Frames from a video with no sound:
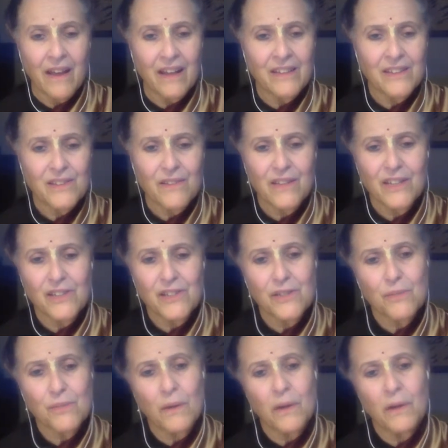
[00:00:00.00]
And so they
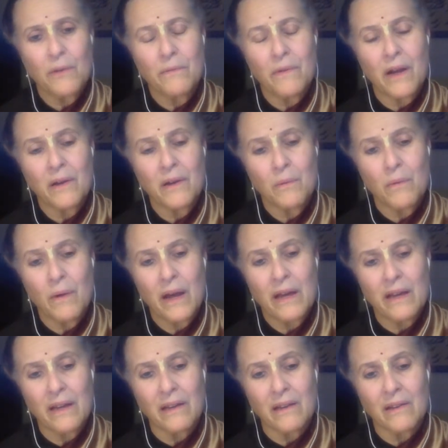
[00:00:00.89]
just want to run
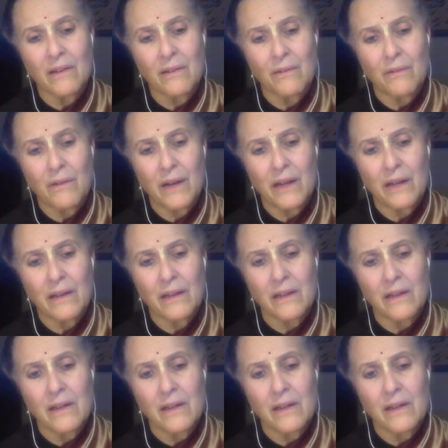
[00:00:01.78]
away, right?